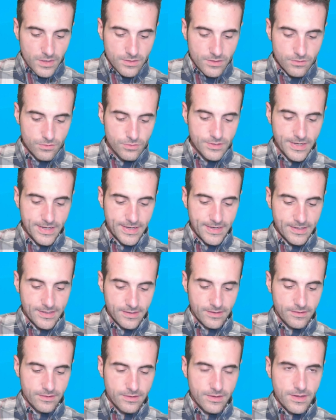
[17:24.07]
take
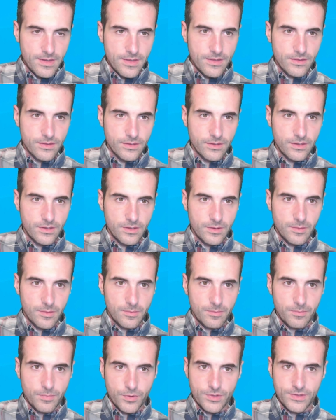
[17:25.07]
the
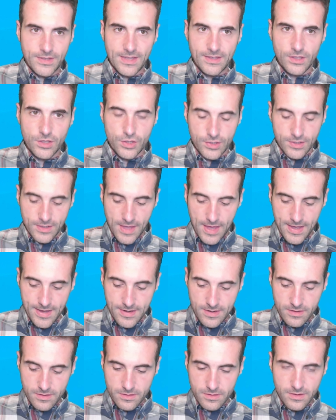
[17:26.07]
percentage
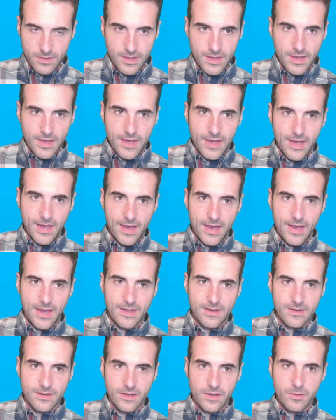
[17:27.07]
sign, and
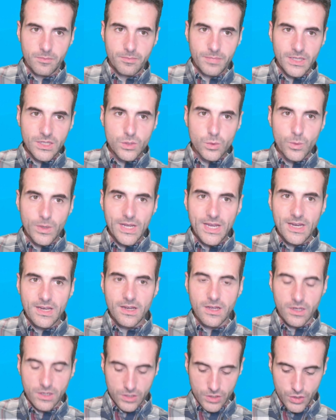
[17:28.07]

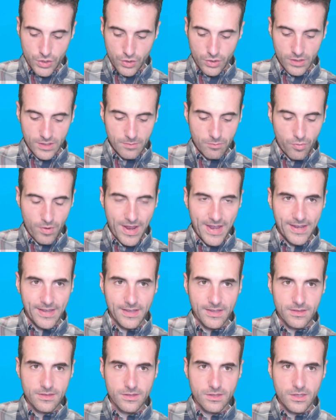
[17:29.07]
between curly
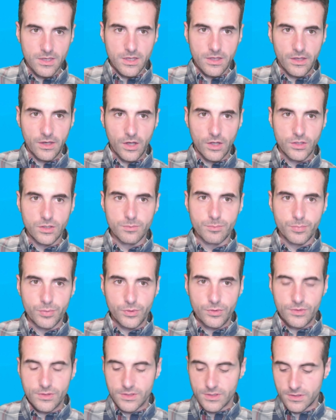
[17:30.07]
brackets, you got to
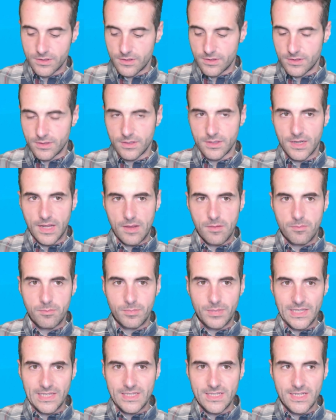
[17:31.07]
put the name
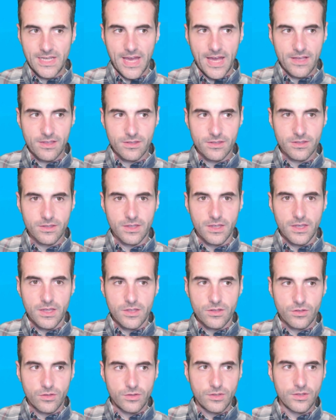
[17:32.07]
PTS.
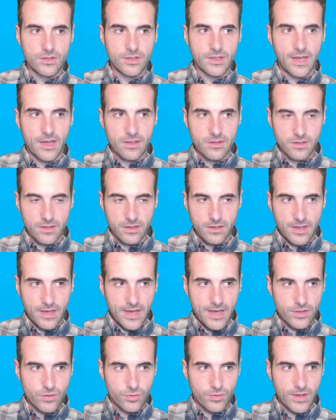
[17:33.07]
In this case,
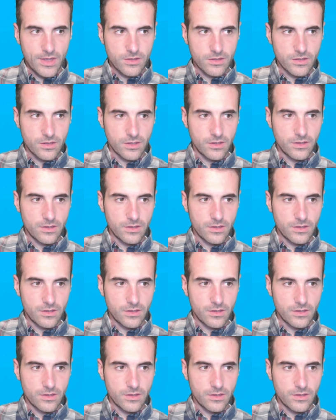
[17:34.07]
as an S, oh